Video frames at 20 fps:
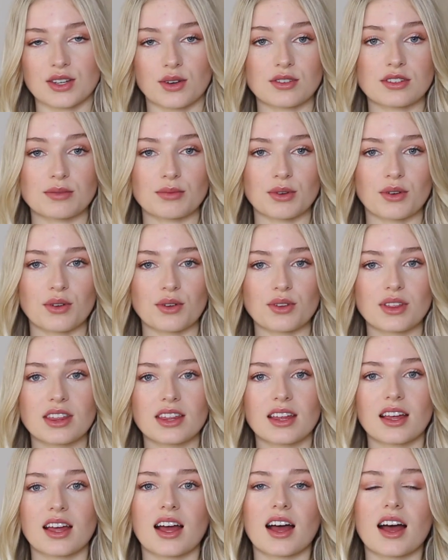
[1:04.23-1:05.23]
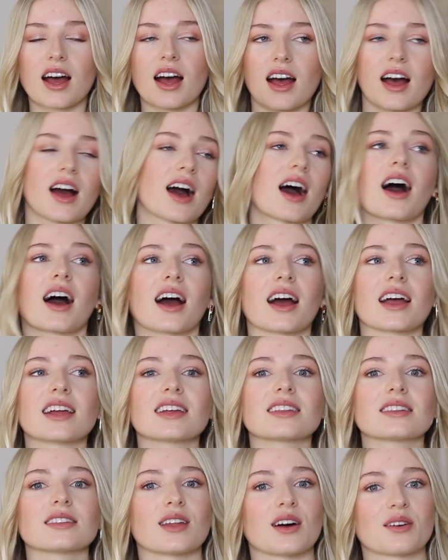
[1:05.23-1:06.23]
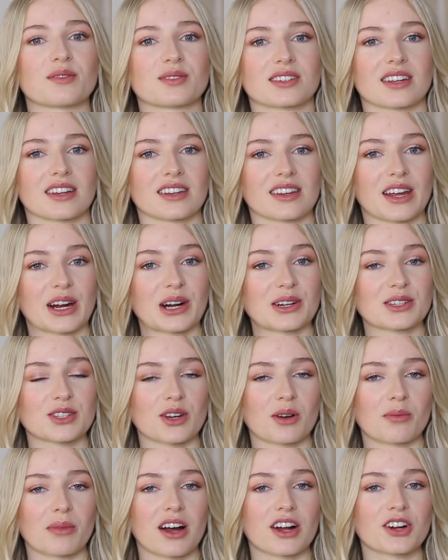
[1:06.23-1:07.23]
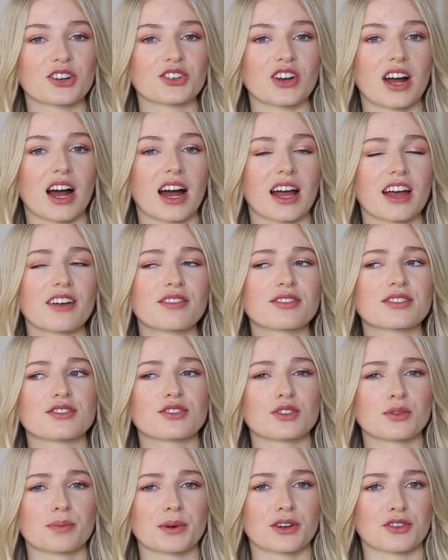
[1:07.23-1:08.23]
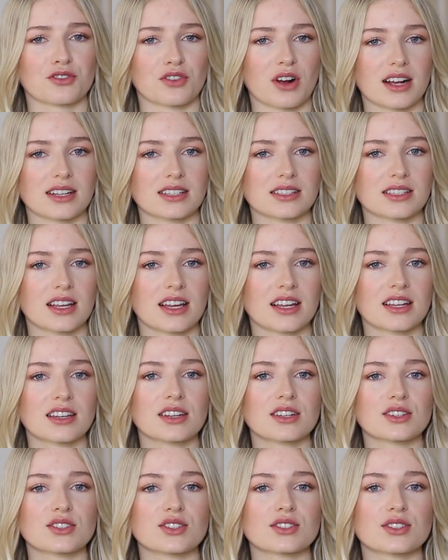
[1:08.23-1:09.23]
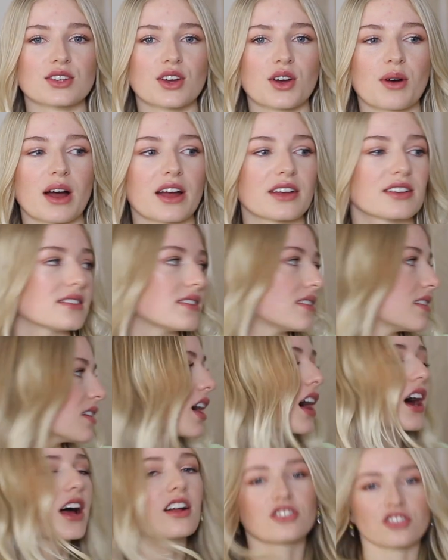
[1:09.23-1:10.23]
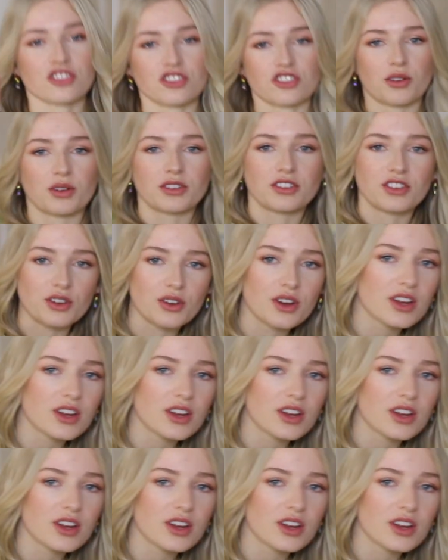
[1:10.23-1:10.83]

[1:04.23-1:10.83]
so smooth? I love skincare so much. I have super dry skin, so I, I'll just show it to